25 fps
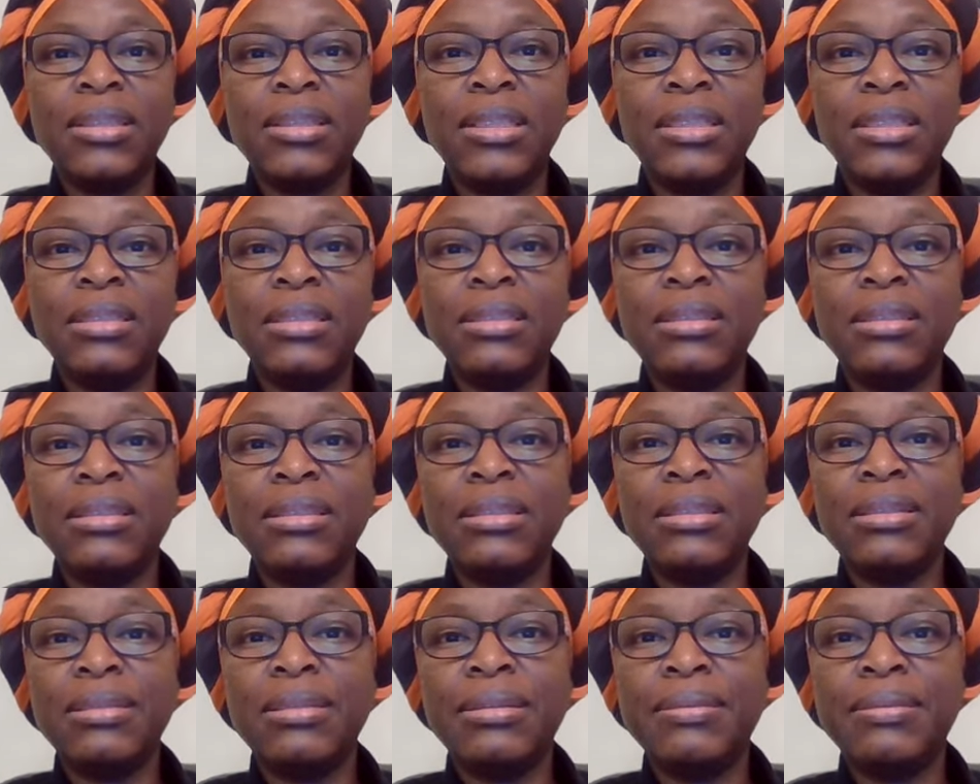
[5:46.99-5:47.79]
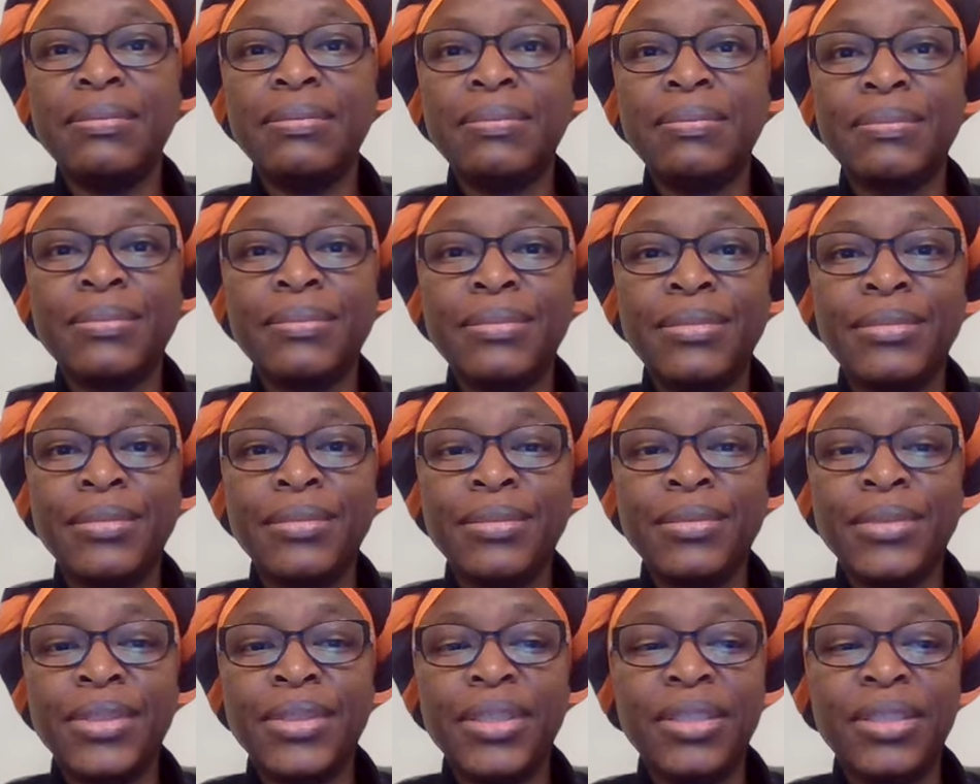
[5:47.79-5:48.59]
Easter.
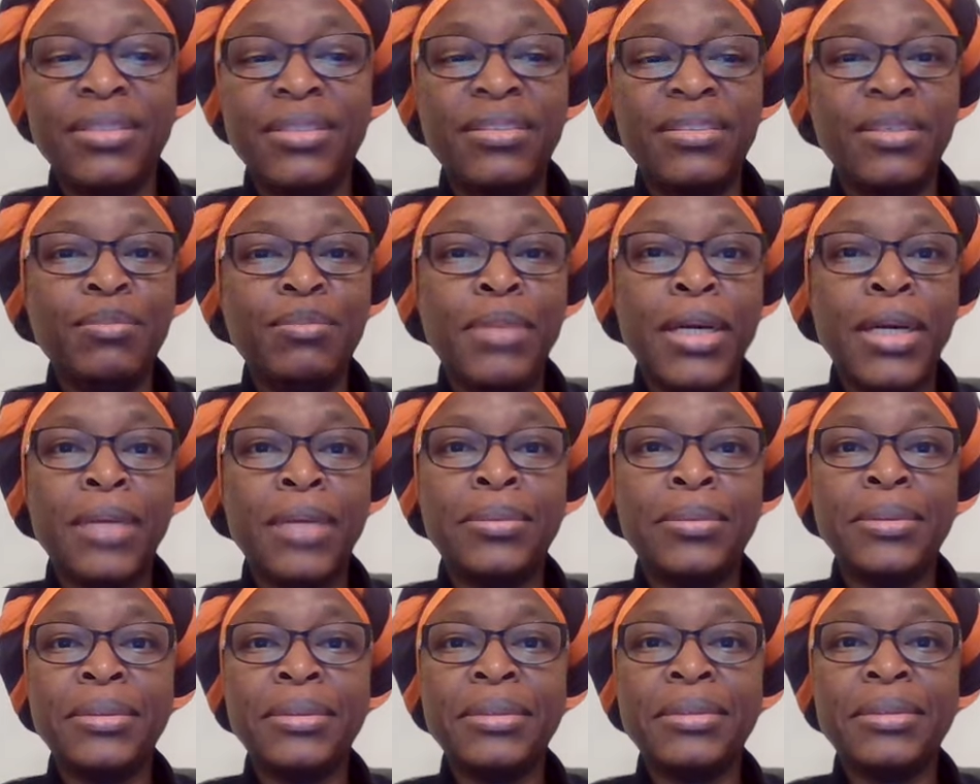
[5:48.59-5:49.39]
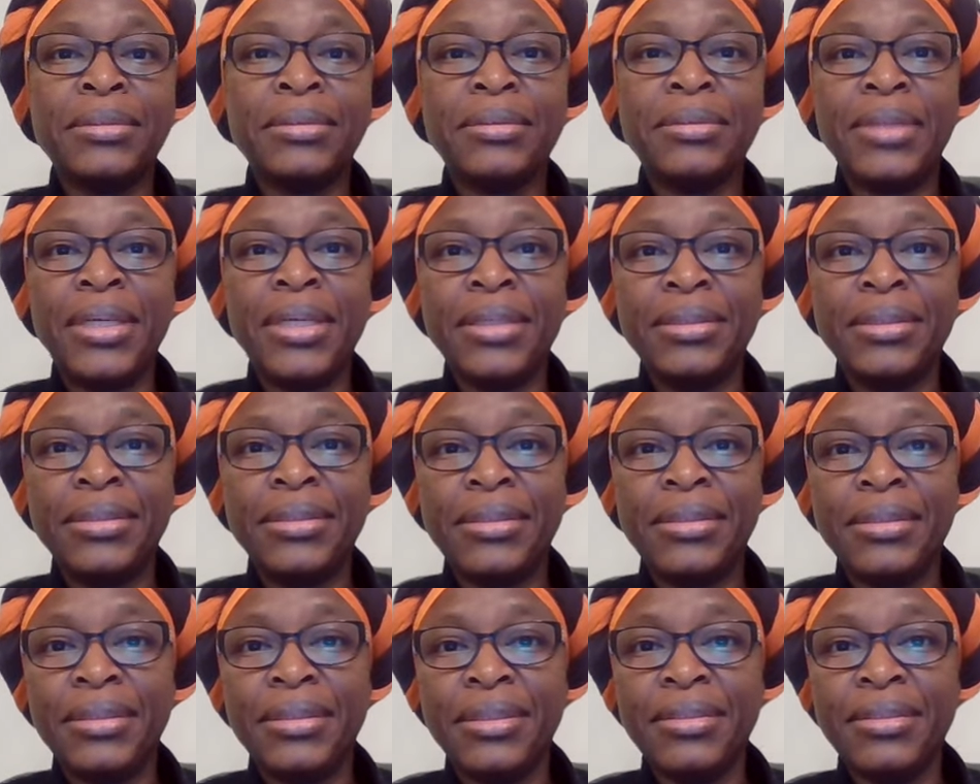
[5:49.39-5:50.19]
Is the Bible
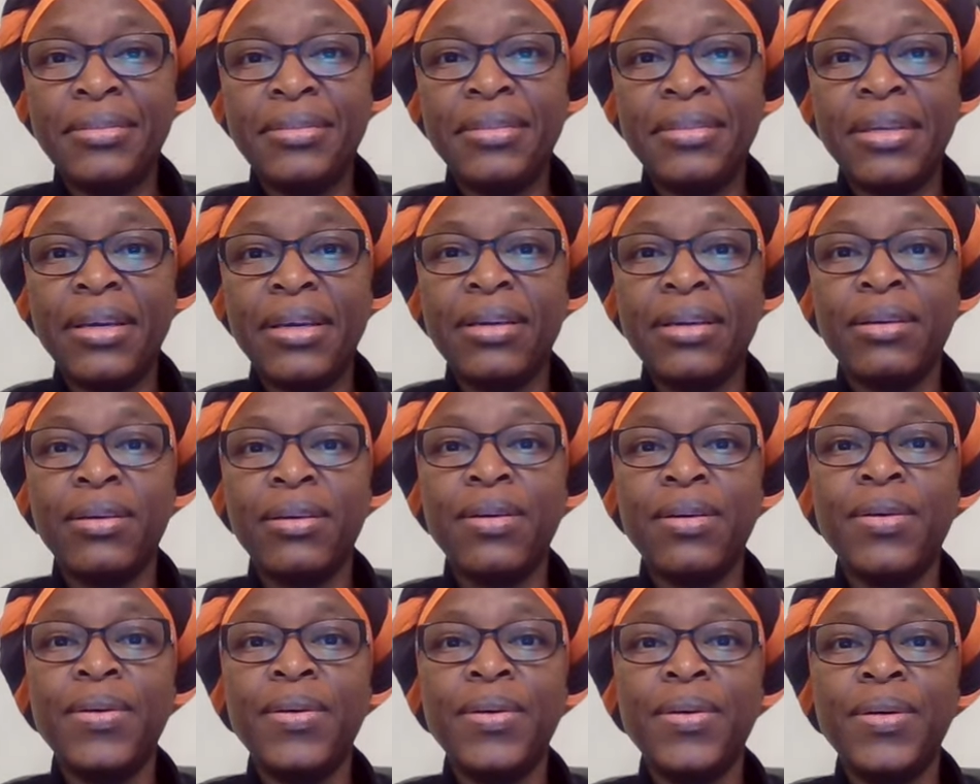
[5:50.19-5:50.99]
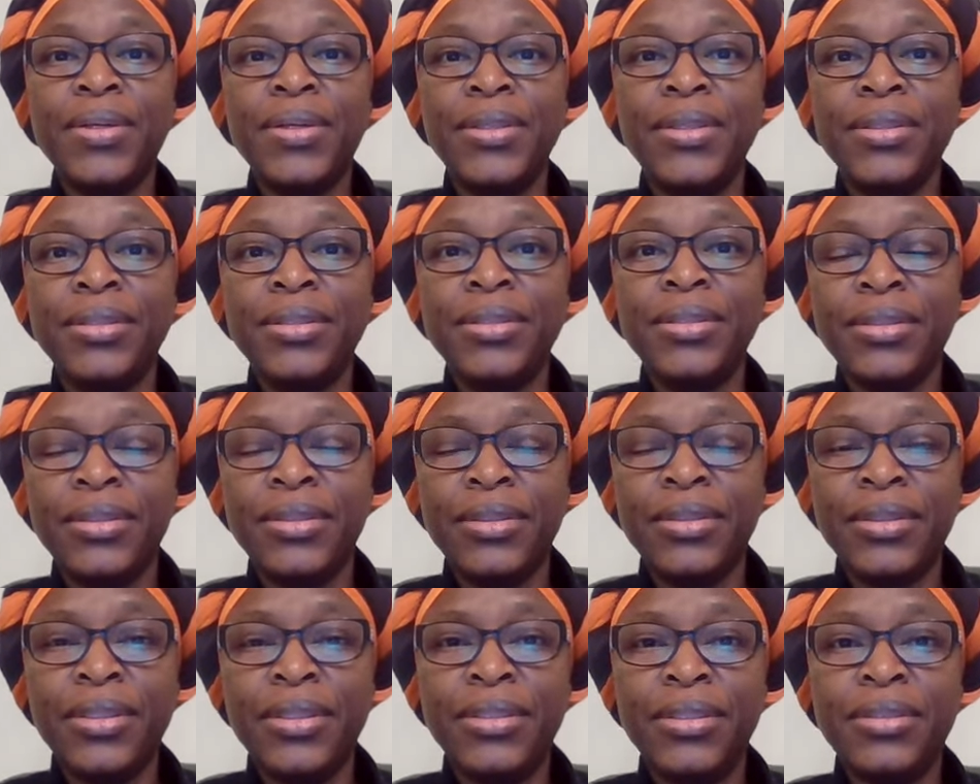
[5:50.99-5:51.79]
correct? Is there a God?
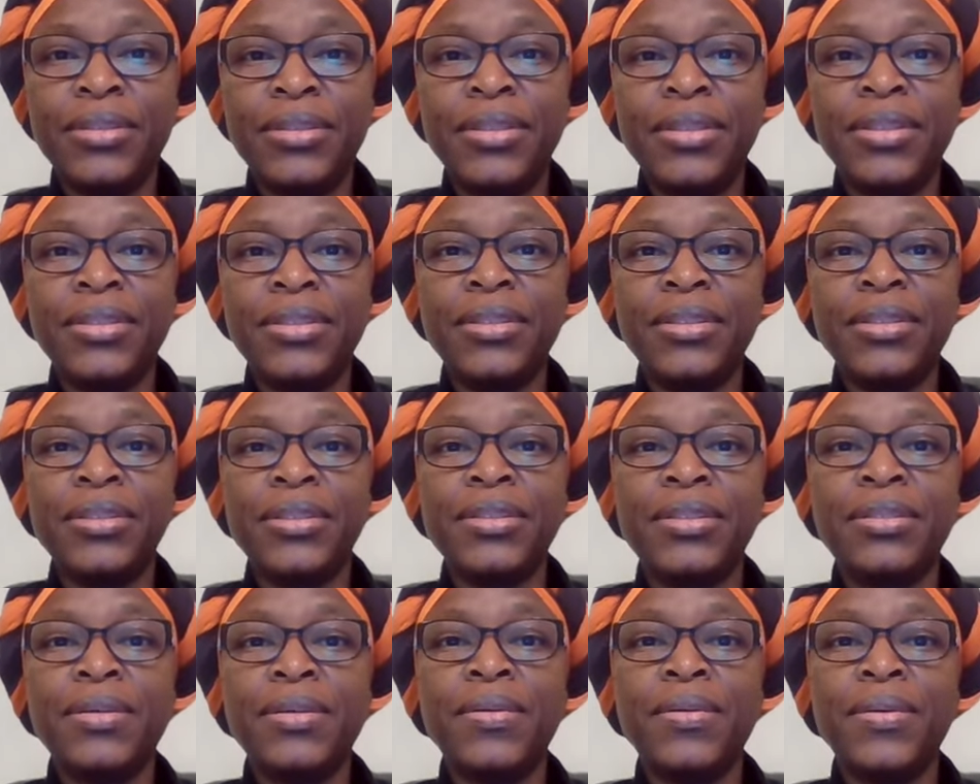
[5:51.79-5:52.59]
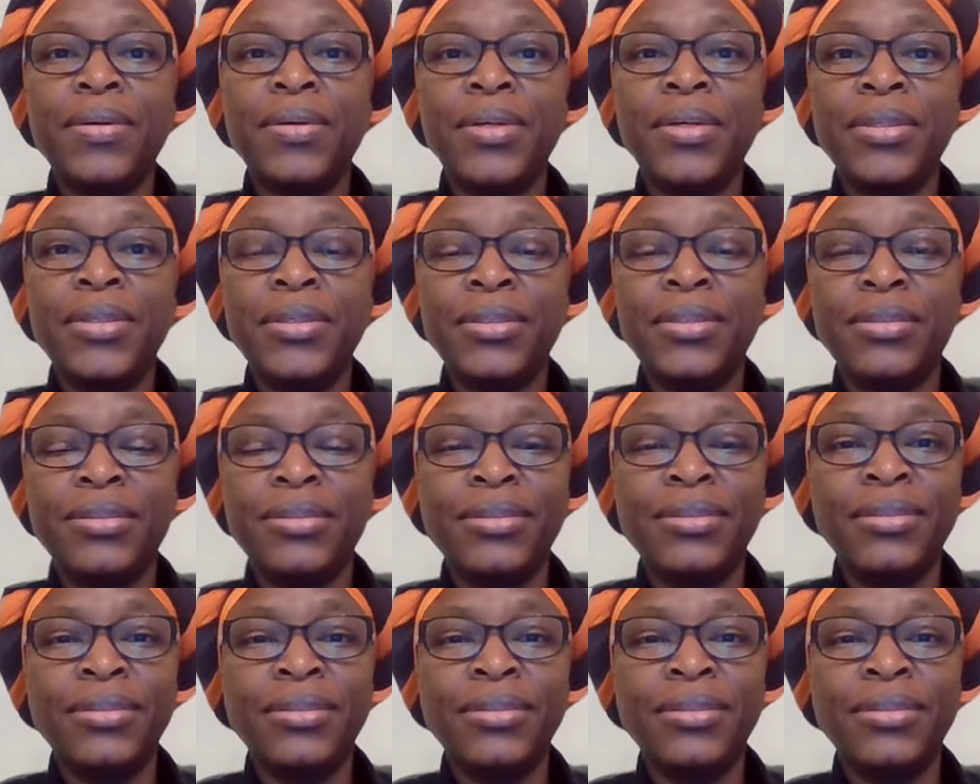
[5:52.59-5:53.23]
Is Jesus God?